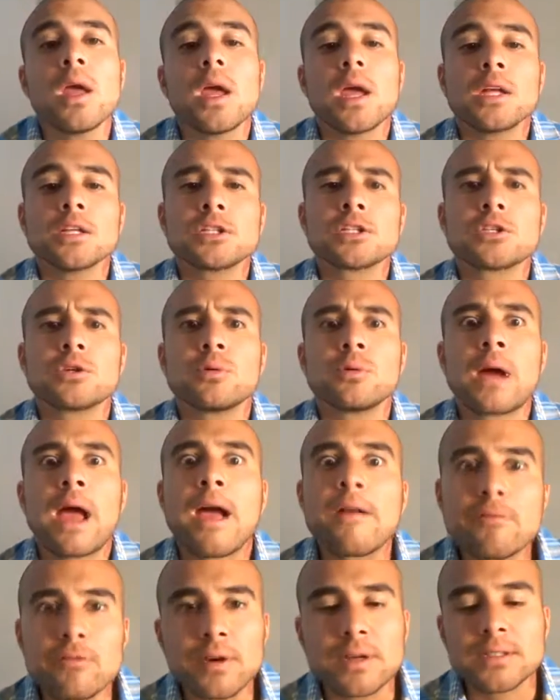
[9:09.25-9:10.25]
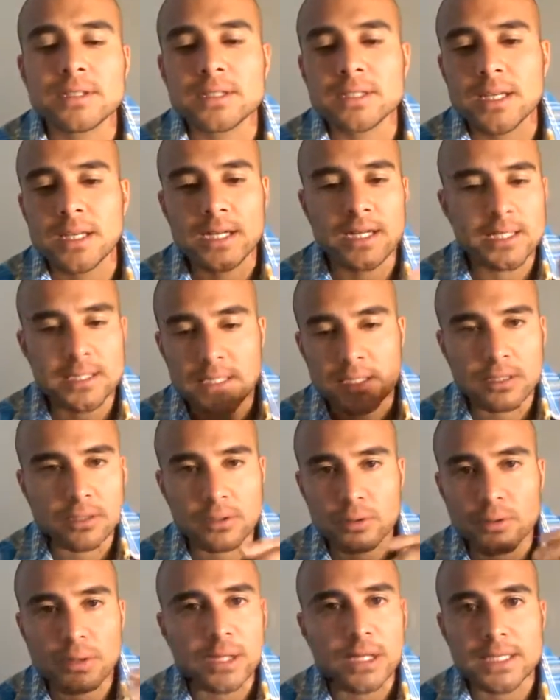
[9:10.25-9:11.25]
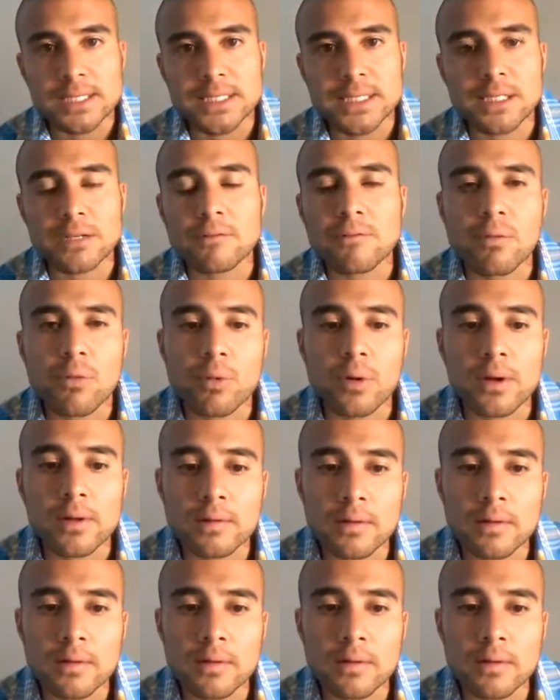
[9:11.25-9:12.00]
And so after I did that, I did a little cleansing for it,